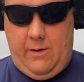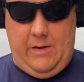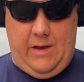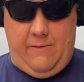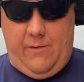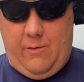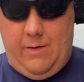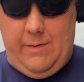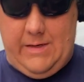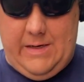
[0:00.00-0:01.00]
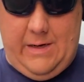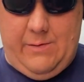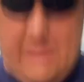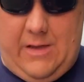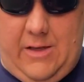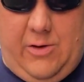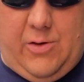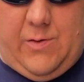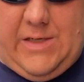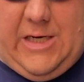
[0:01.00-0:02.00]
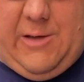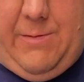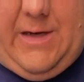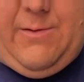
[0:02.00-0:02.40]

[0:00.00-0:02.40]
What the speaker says: we have Remington. I would say the usual suspects,